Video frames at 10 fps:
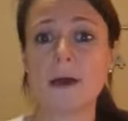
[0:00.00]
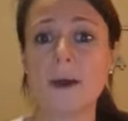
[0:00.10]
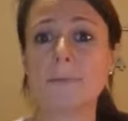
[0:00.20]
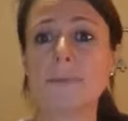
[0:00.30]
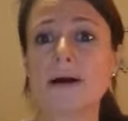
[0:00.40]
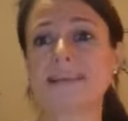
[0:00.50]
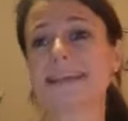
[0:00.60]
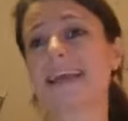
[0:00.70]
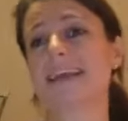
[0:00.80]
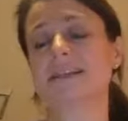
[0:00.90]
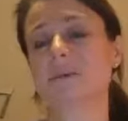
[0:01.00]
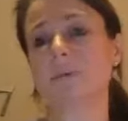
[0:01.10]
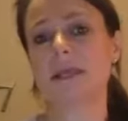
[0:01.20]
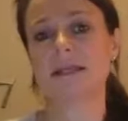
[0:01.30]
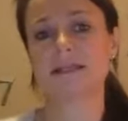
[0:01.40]
by saying
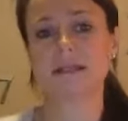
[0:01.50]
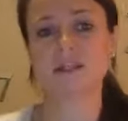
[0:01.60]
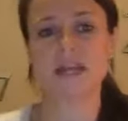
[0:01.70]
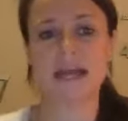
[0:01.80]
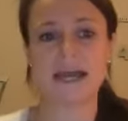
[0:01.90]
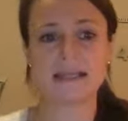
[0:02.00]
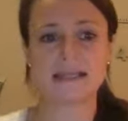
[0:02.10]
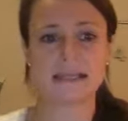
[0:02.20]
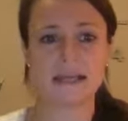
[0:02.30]
something such as,